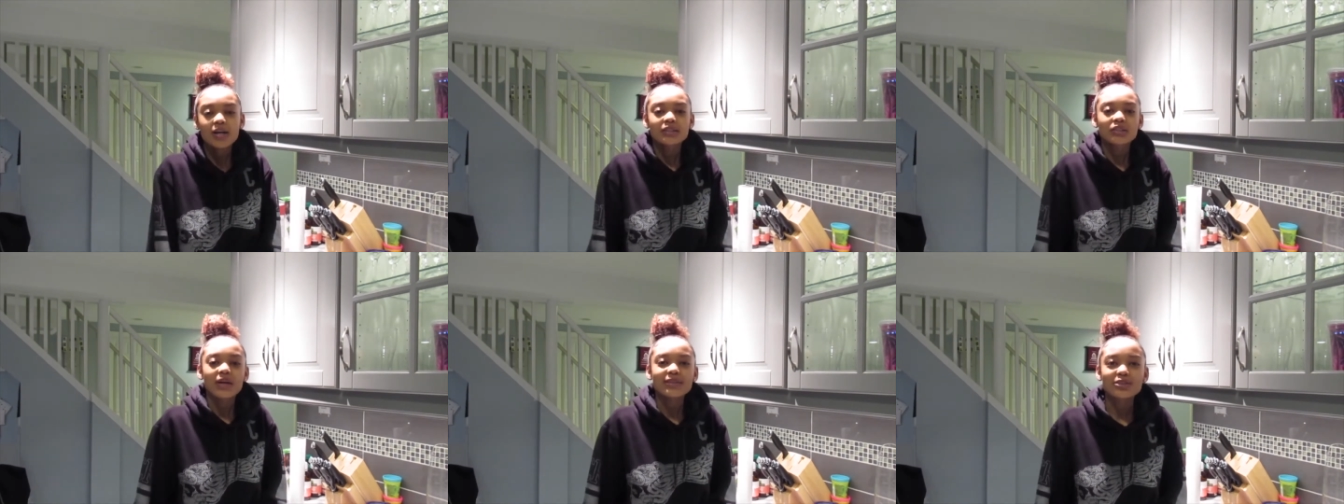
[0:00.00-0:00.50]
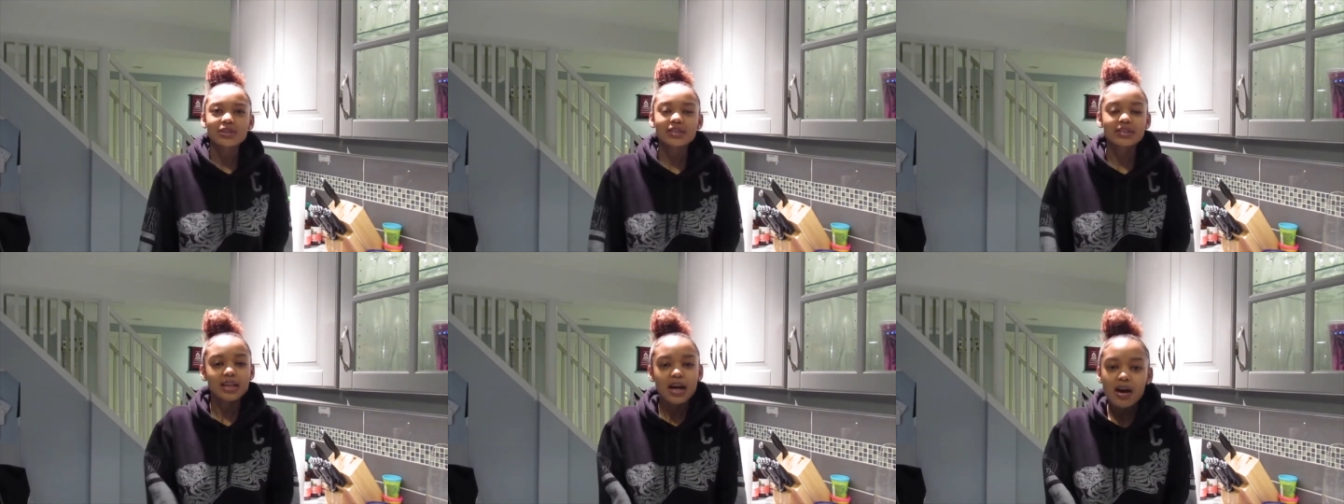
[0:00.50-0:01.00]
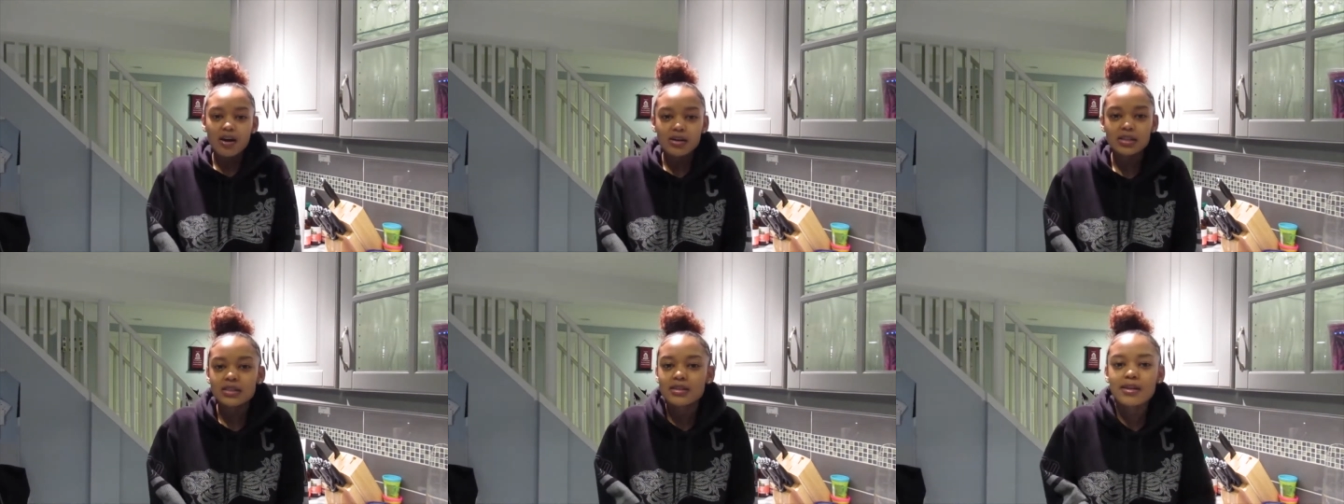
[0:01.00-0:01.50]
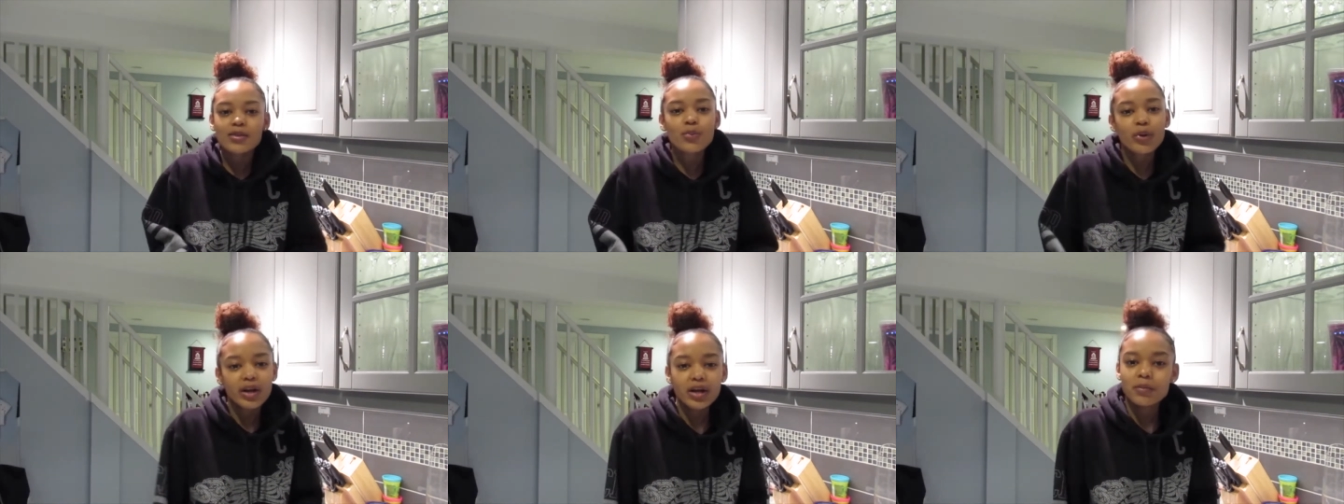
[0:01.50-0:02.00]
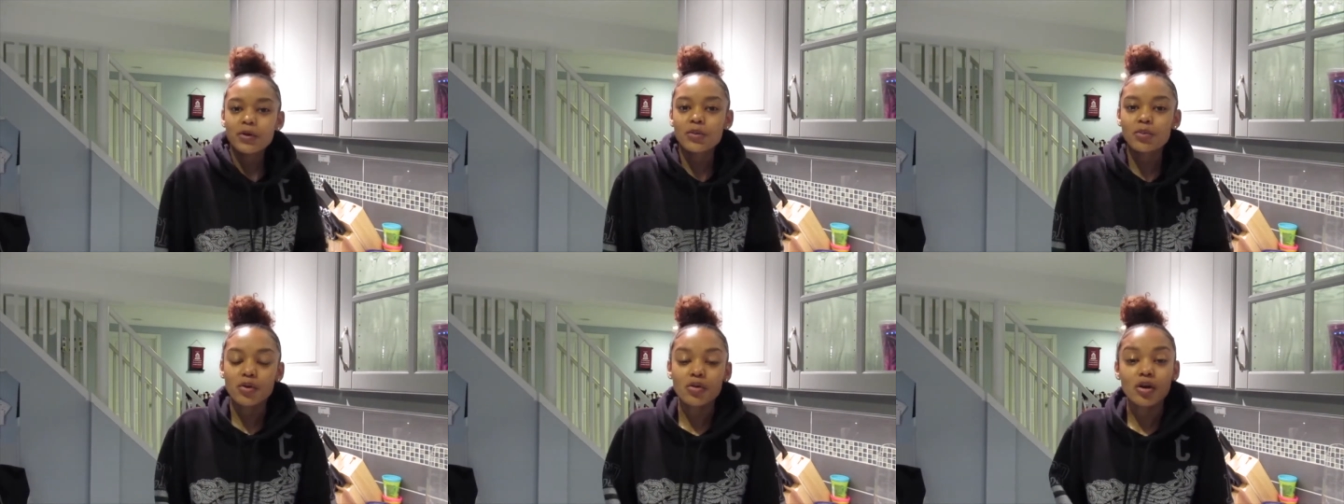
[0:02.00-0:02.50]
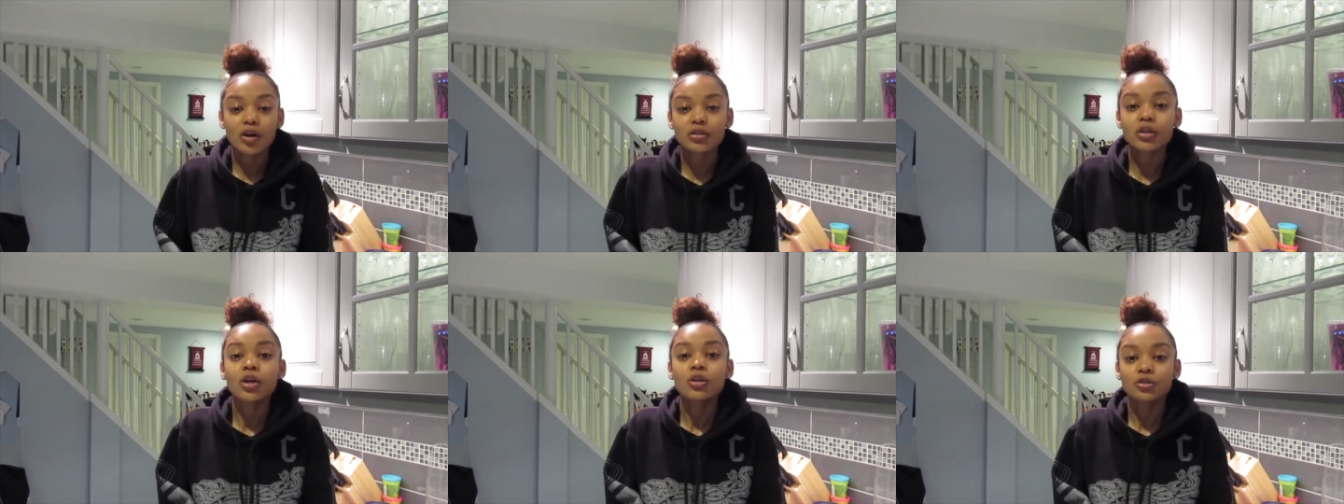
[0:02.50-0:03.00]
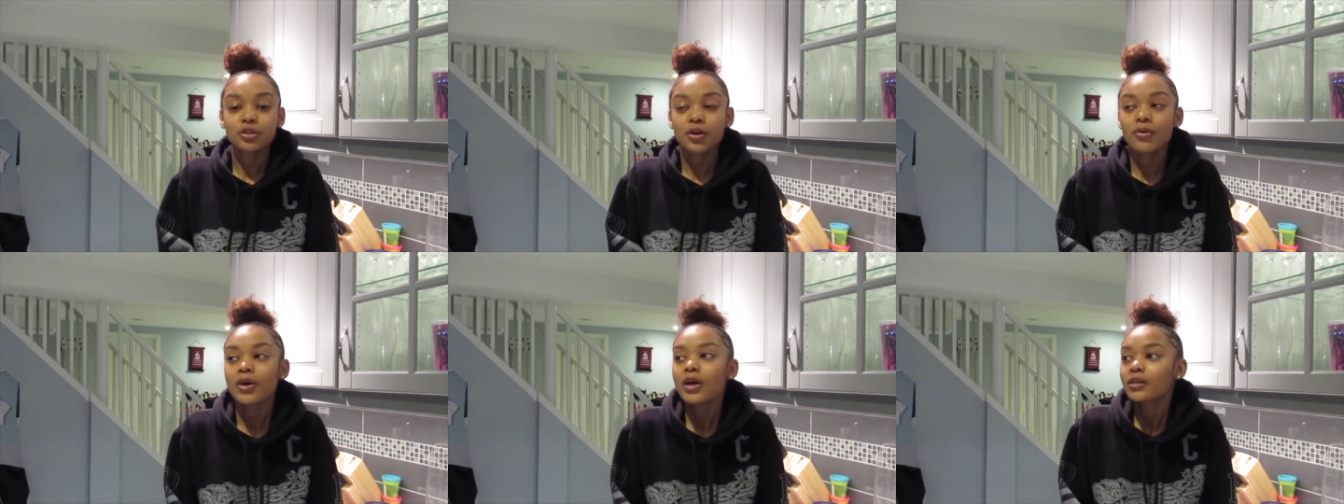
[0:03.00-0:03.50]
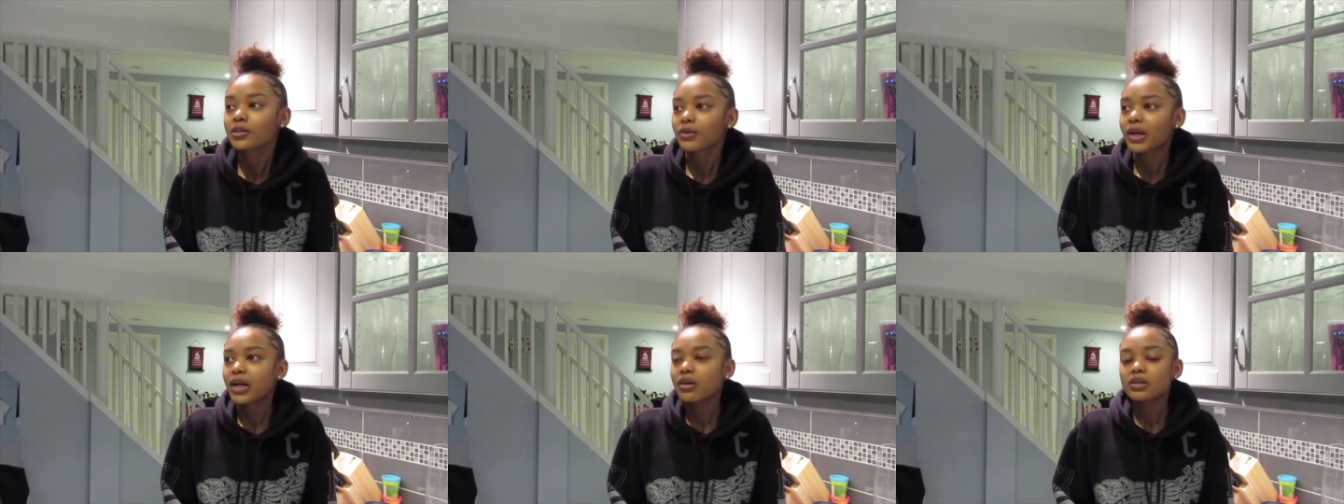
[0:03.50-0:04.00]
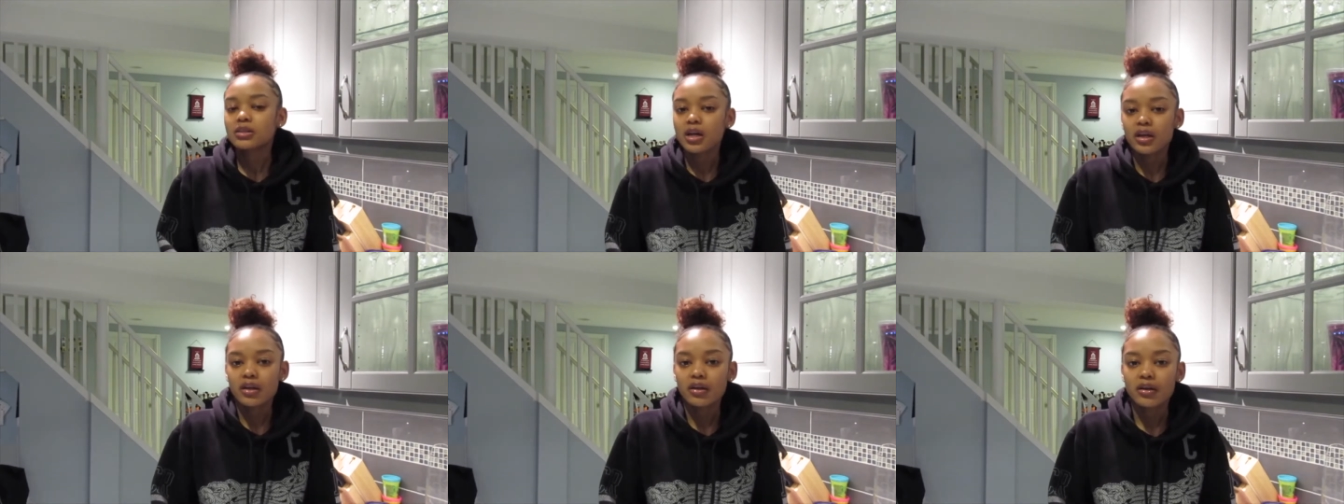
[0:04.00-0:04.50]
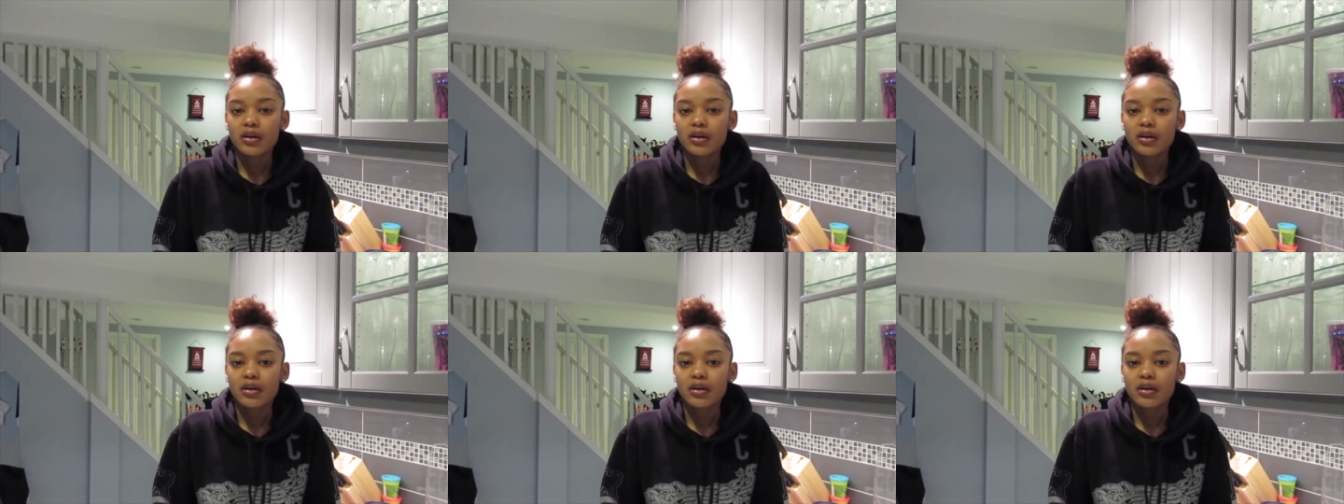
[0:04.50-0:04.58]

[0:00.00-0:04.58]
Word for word: So as you can tell, it's another prank I'm gonna pull on Cho. So right now he's not here.